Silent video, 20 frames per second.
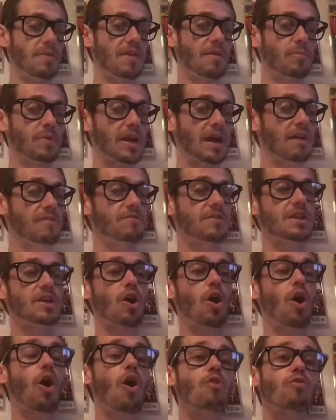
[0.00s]
Then we have the
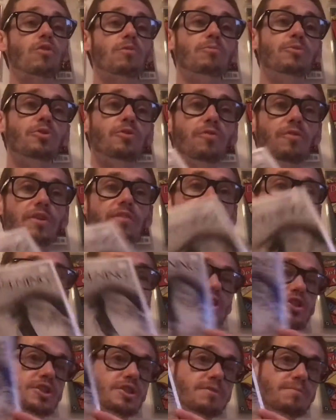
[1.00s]
horror movie
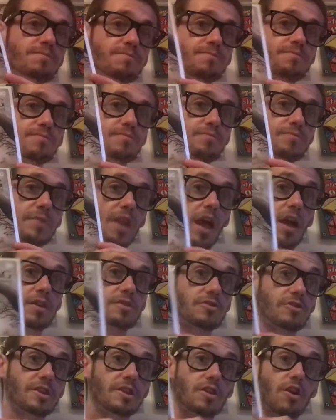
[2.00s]
version,
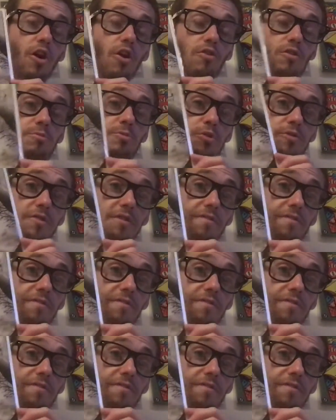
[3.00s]
the horror movie